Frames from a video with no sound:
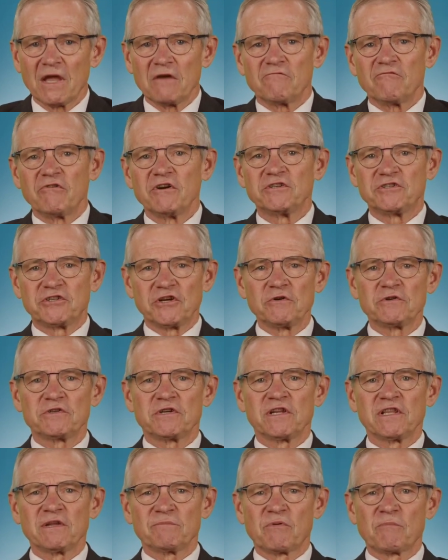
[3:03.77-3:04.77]

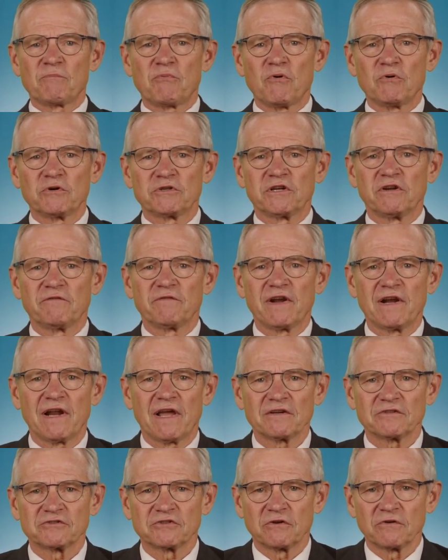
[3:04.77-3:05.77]
Reducing the proportion of
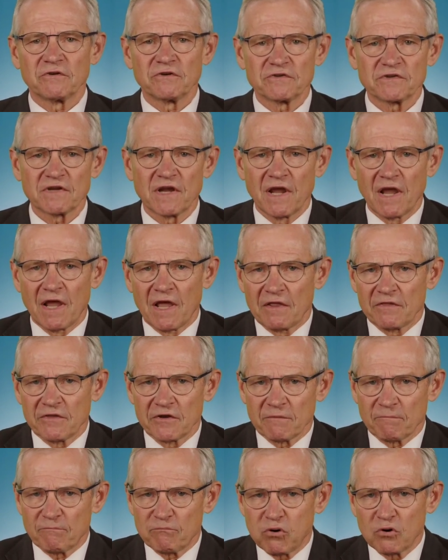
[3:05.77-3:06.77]
electrons that
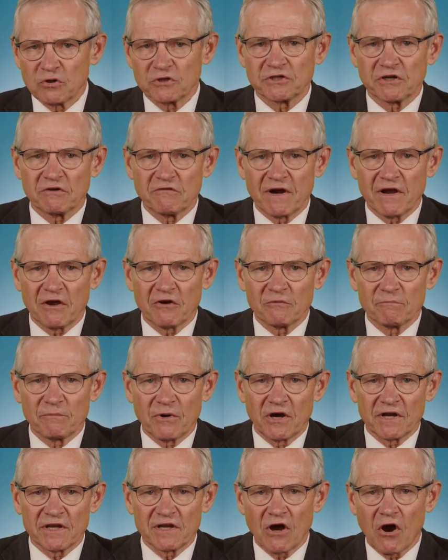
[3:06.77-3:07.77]
are pushed around
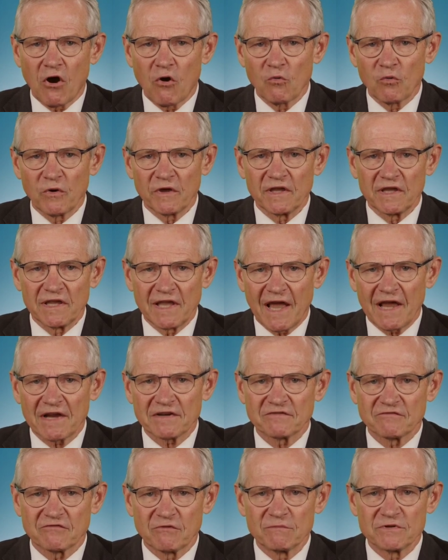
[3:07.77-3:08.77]
by coal and
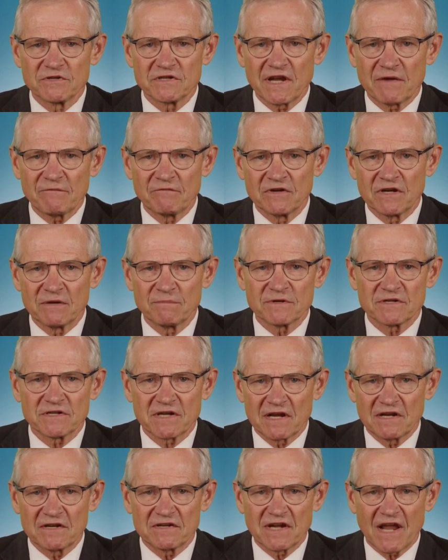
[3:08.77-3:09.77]
gas from
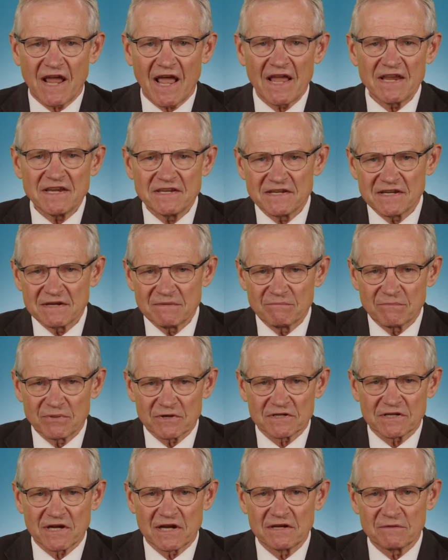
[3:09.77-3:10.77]
70% to
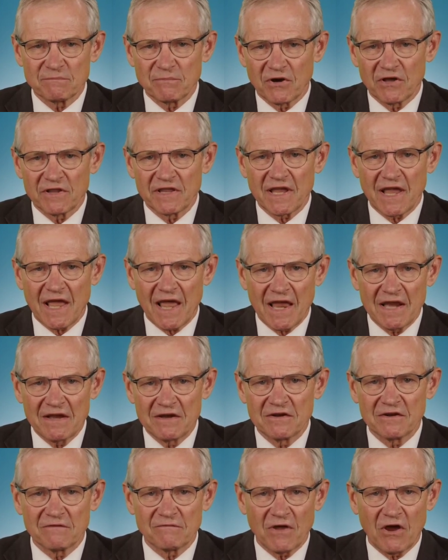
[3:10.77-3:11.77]
18% by the
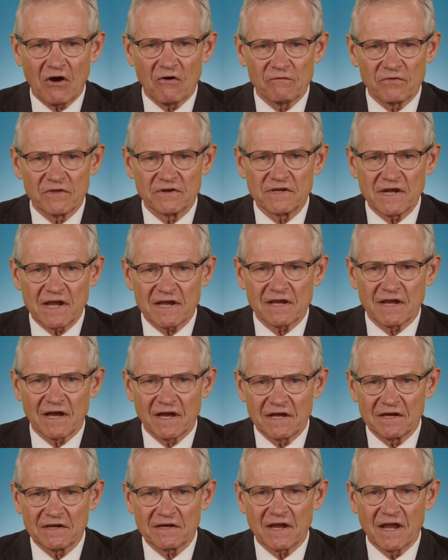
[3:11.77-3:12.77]
end of the
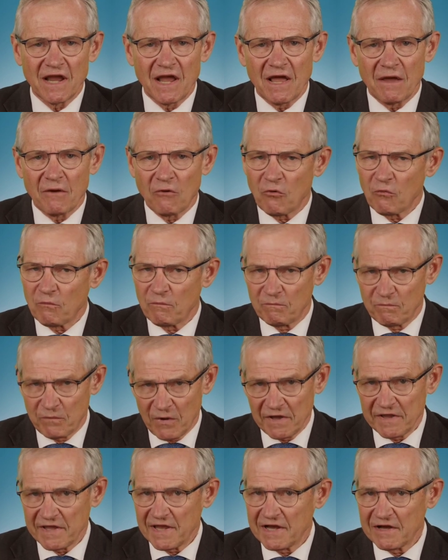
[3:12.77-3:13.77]
decade, or
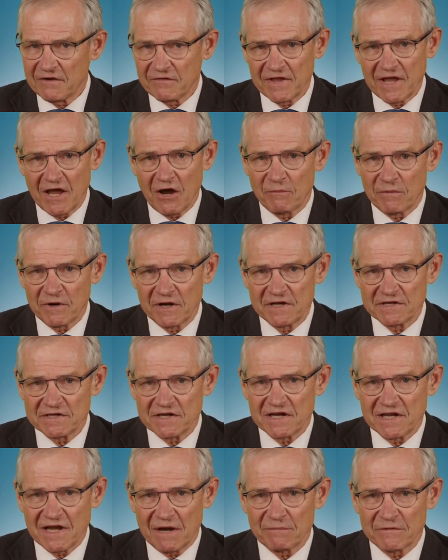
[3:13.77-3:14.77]
by the end of the
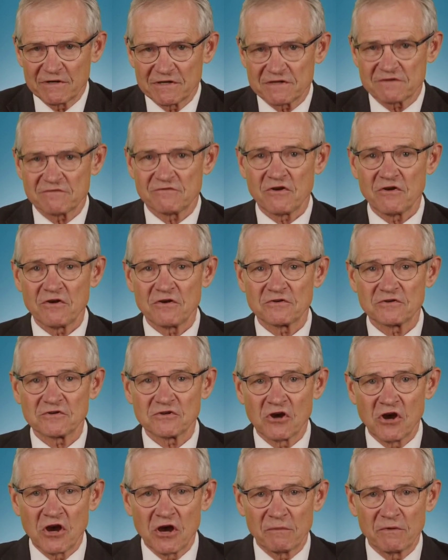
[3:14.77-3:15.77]
Albanese government's third
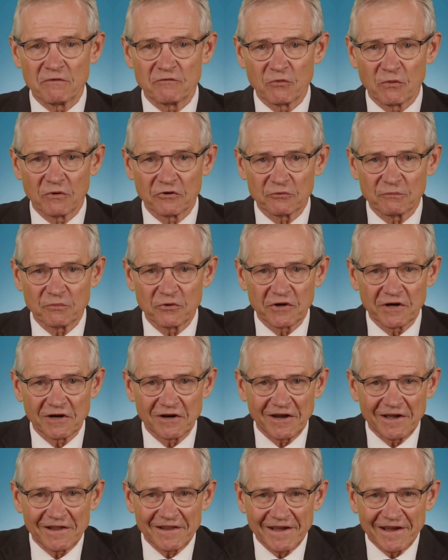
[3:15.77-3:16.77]
term, if you want to put it
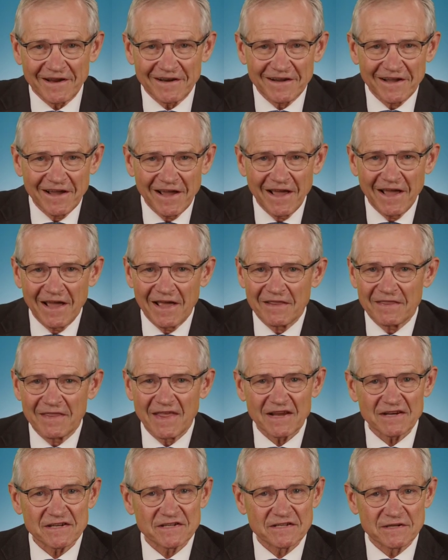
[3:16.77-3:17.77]
like that,
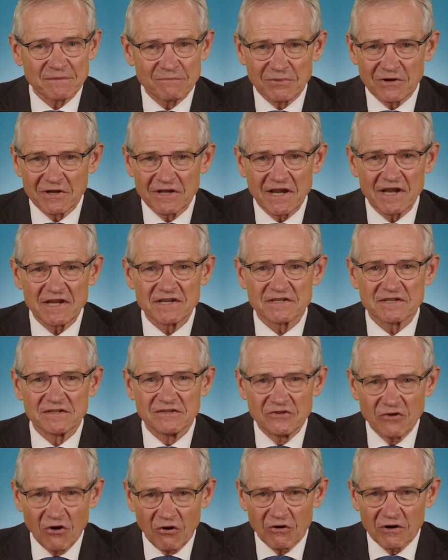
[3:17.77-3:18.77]
that simply is
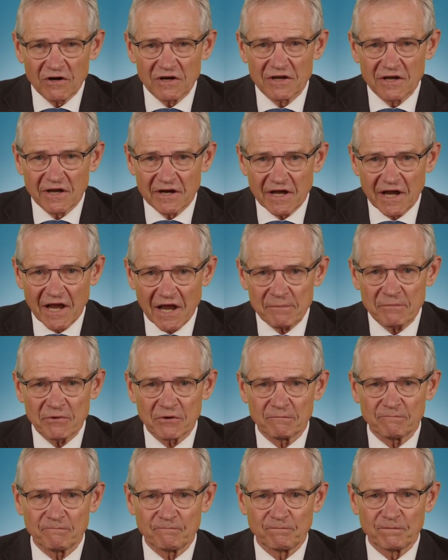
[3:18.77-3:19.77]
not going to
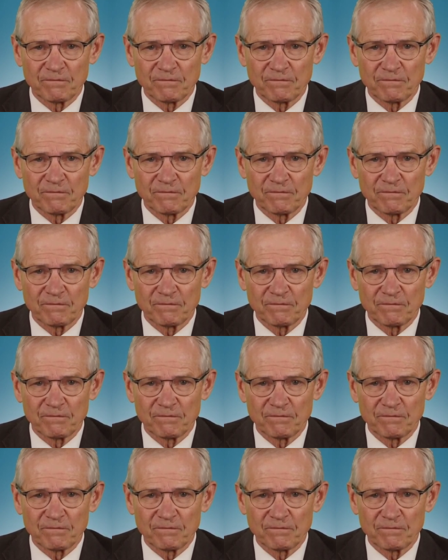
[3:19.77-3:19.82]
happen.